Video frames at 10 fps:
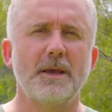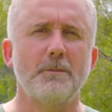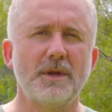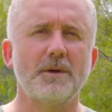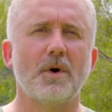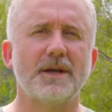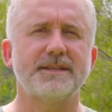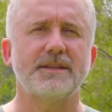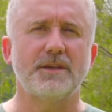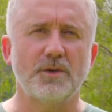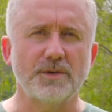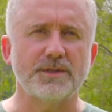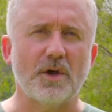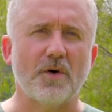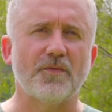minimising the
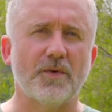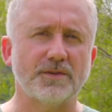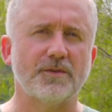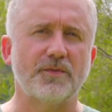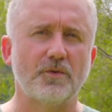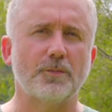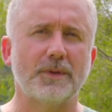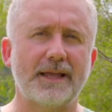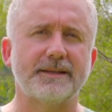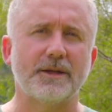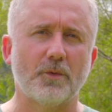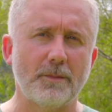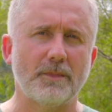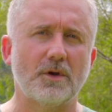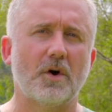use of fossil fuel plant and
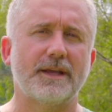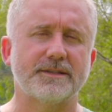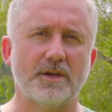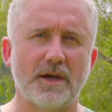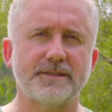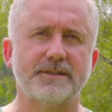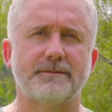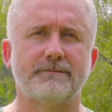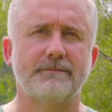equipment on our sites,